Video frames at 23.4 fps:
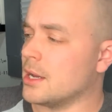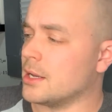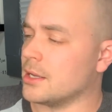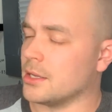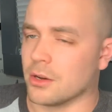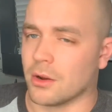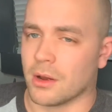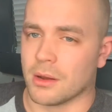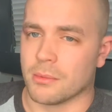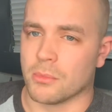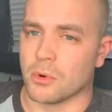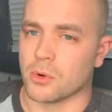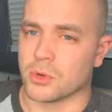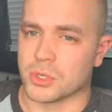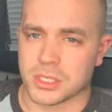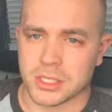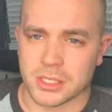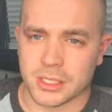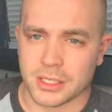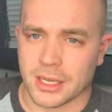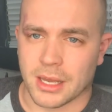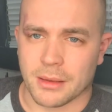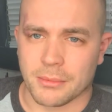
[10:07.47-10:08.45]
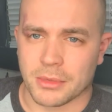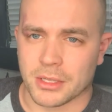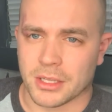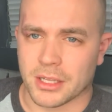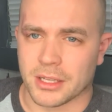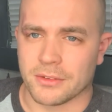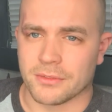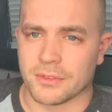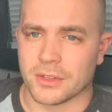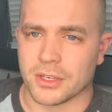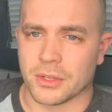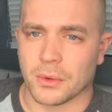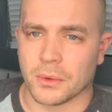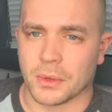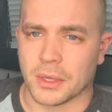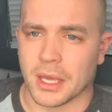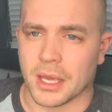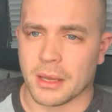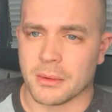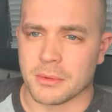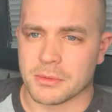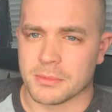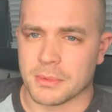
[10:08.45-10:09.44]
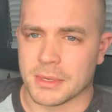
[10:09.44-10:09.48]
you know, I mostly emulate video
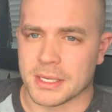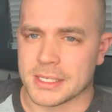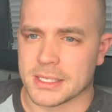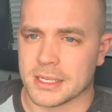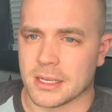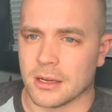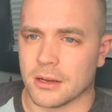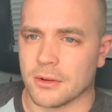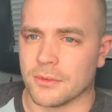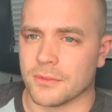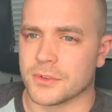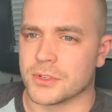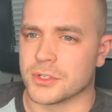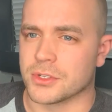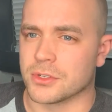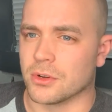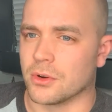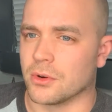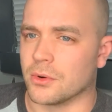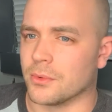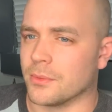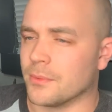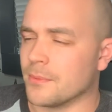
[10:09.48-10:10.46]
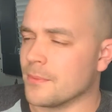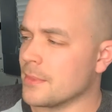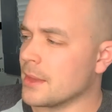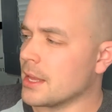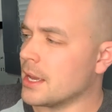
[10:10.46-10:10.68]
games myself, so